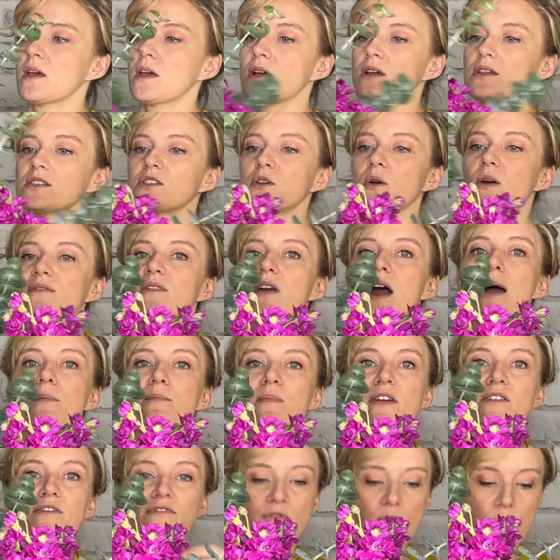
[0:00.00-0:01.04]
So I've got
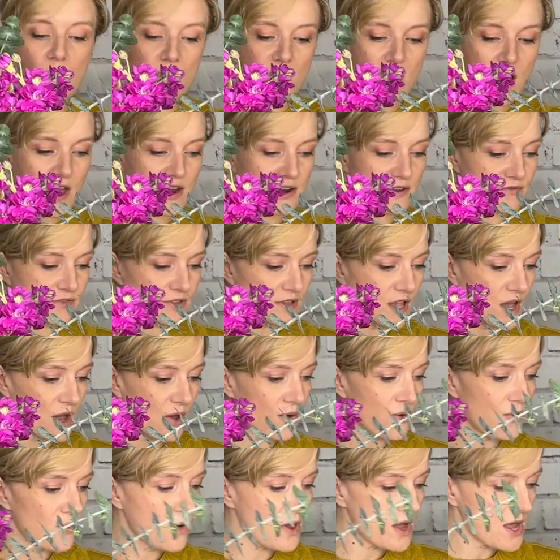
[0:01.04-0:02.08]
my 4 kind of
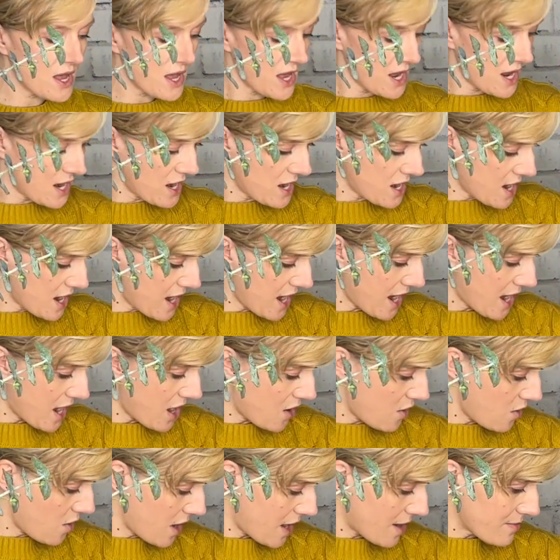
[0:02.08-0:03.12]
low.
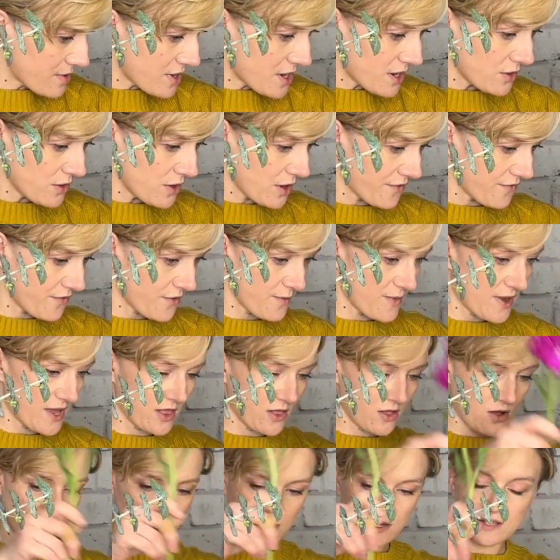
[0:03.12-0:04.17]
Now I'm gonna look for my
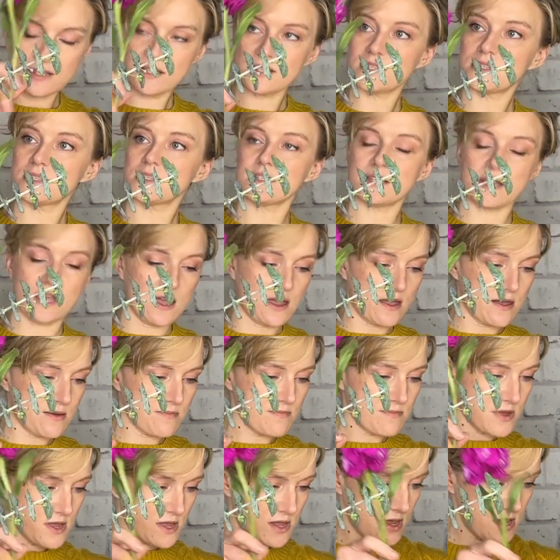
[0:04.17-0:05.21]
longest
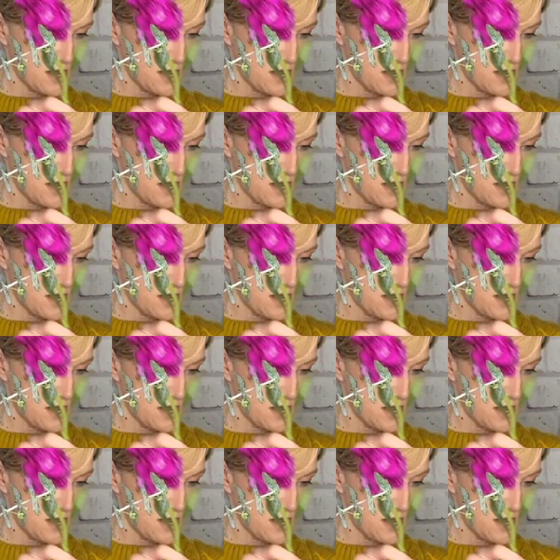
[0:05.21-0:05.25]
stem.